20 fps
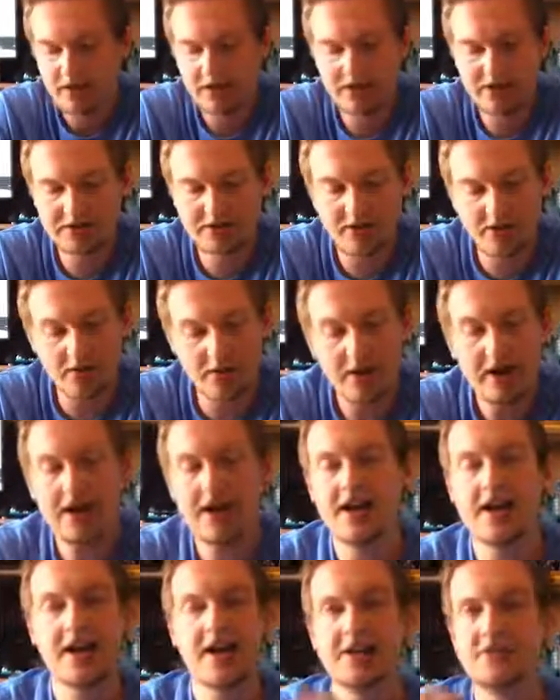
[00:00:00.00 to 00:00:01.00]
So
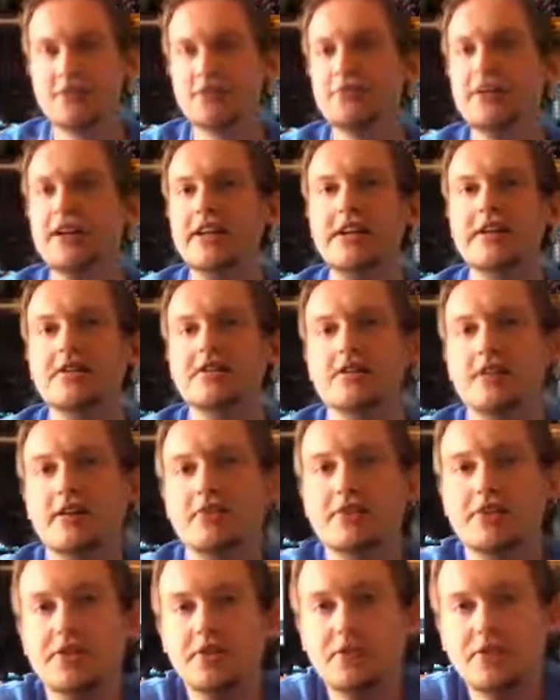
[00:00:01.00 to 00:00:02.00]
it's just really interesting
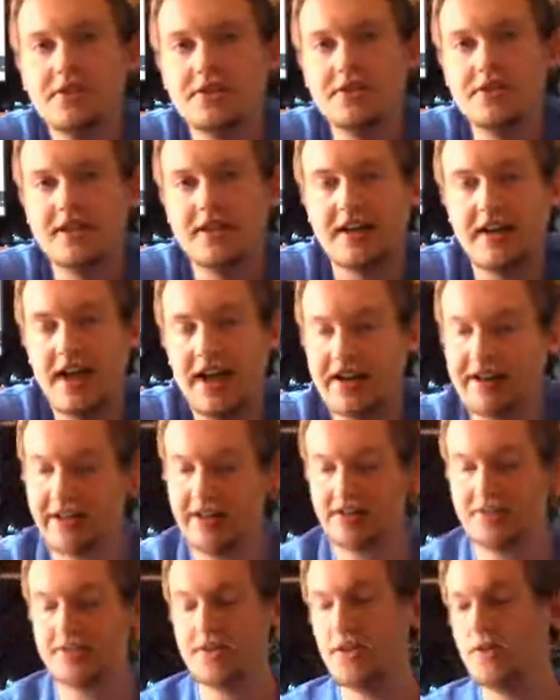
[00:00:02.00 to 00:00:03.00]
with the origins of
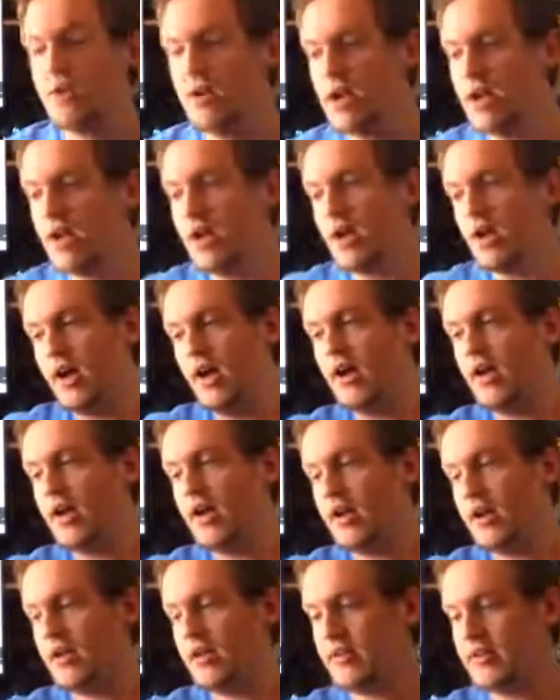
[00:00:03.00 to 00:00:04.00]
Gigan. So
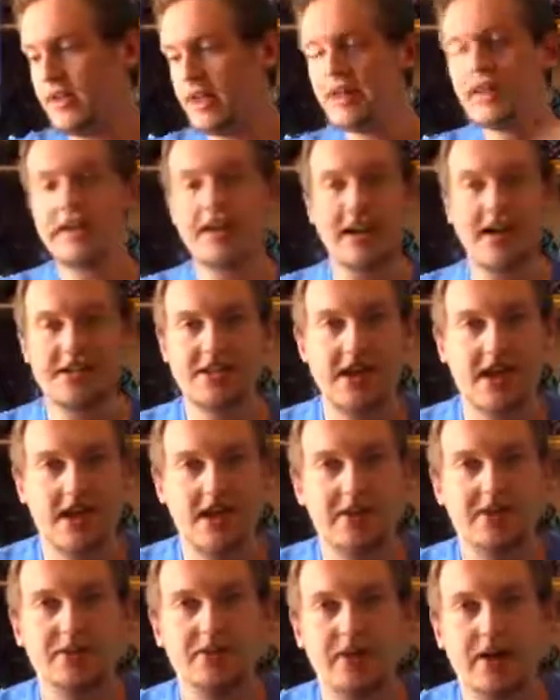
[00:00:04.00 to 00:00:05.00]
now that I got that out
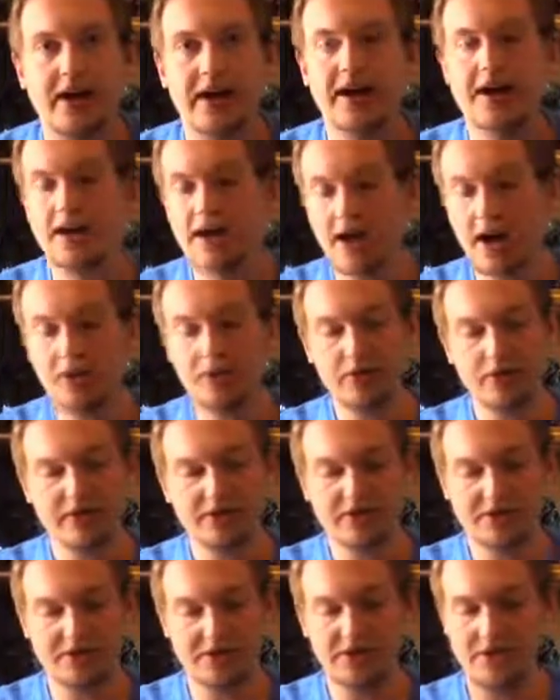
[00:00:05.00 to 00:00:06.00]
of the way, I wanted
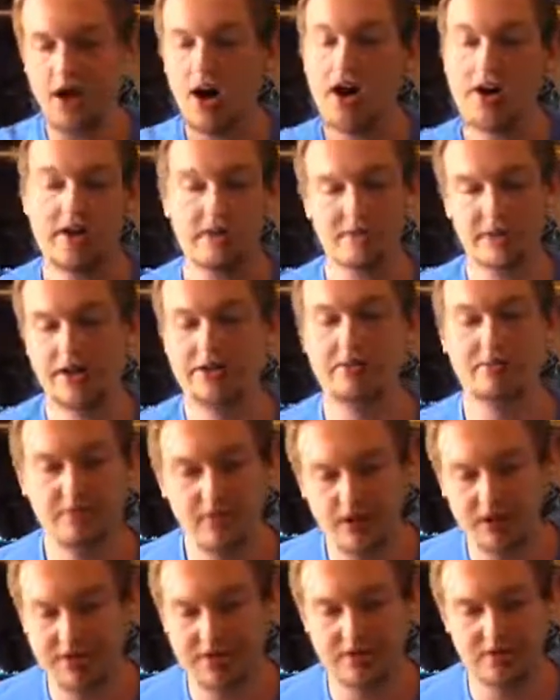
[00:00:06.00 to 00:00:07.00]
to just talk about the
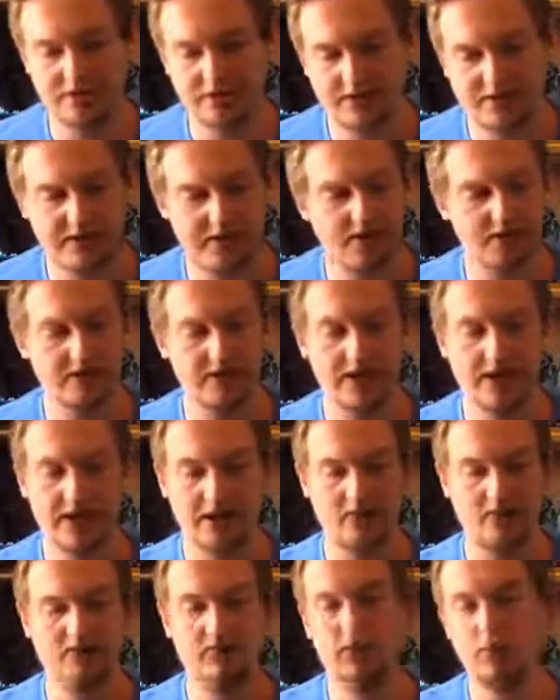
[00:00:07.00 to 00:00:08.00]
monster itself and
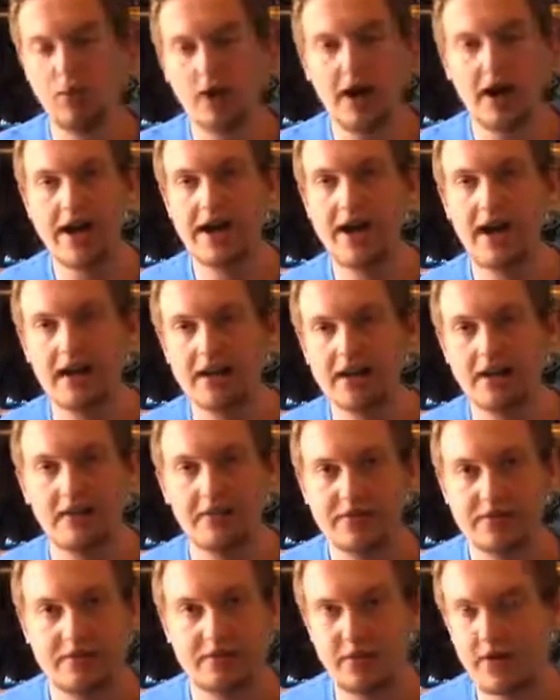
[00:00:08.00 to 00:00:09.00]
like why I
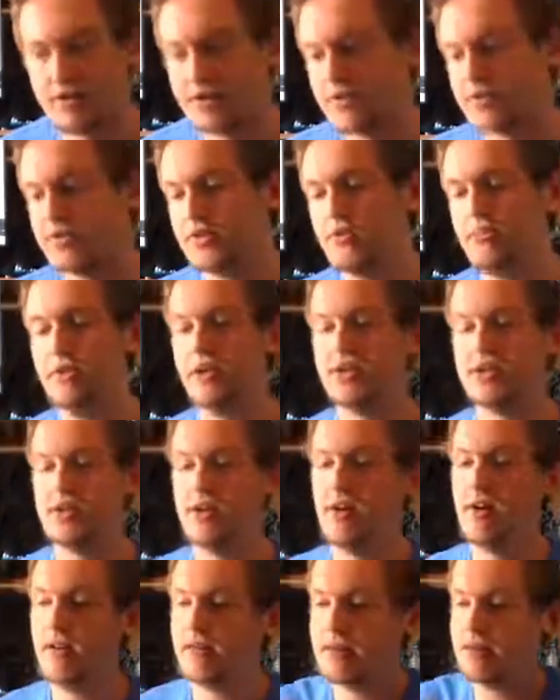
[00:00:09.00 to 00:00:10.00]
love this monster so much.
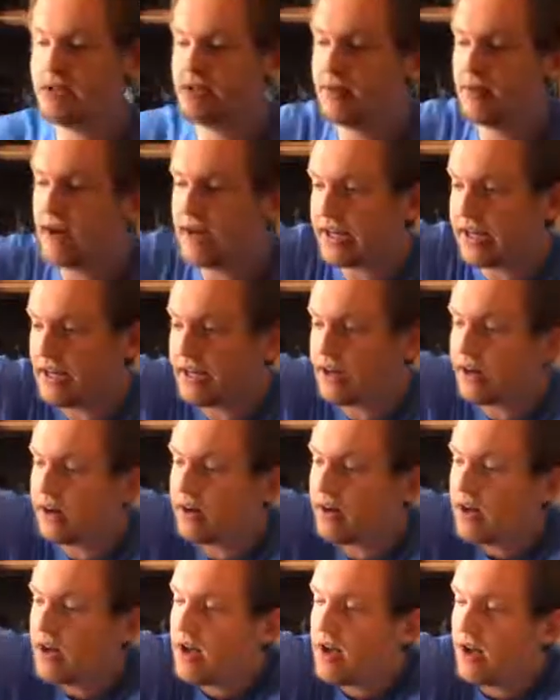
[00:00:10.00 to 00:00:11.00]
Now obviously right
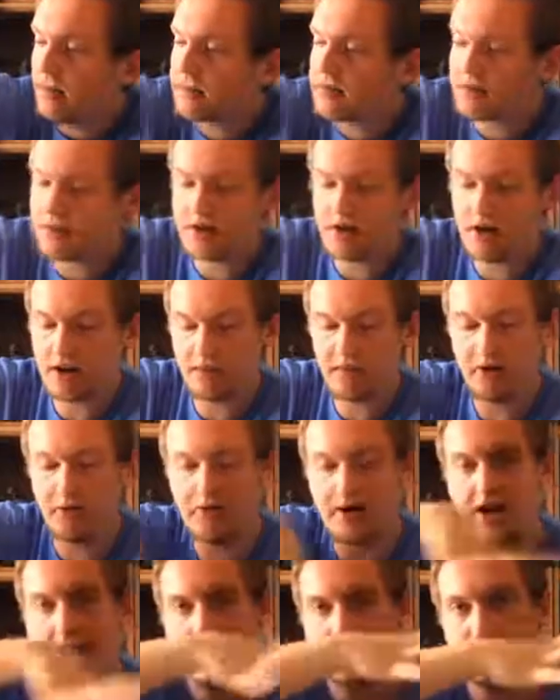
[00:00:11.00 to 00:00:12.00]
here, I'm just going to talk about
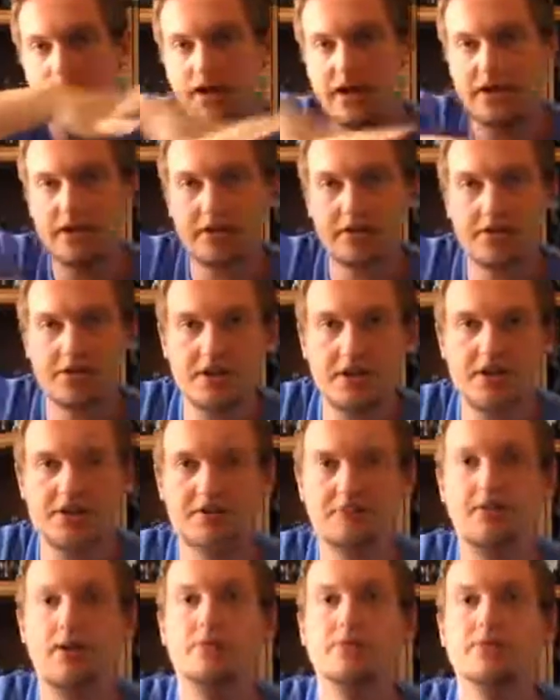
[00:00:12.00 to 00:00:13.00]
what I have right here, because you guys are
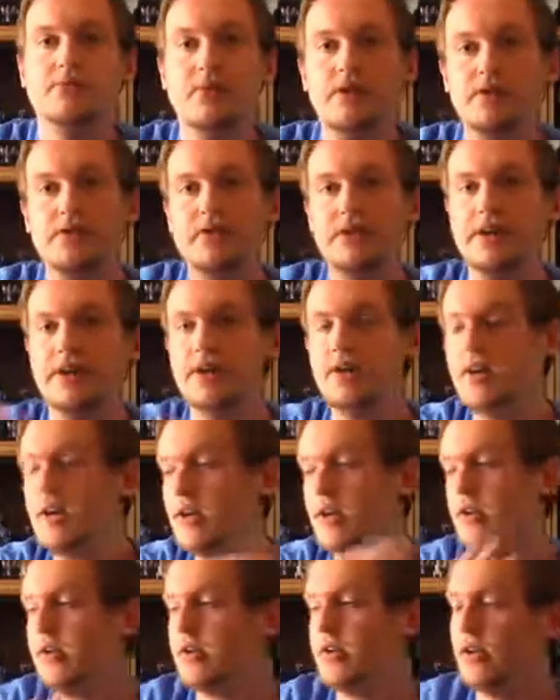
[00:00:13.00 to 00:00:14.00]
probably wondering,
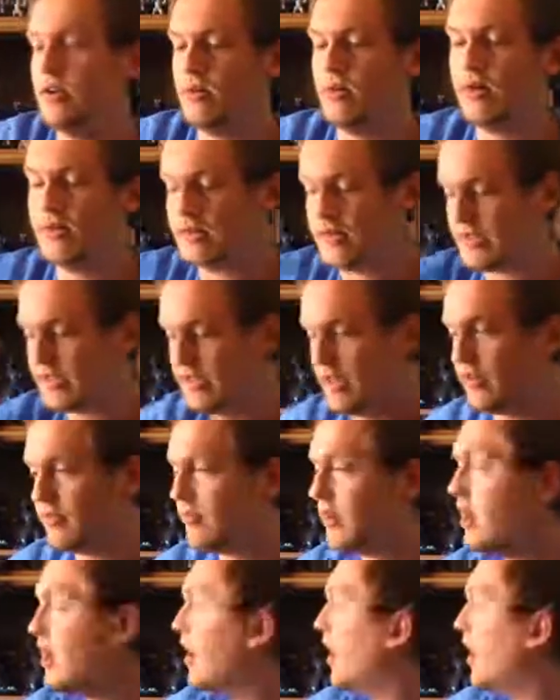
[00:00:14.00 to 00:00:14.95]
you know, all this stuff.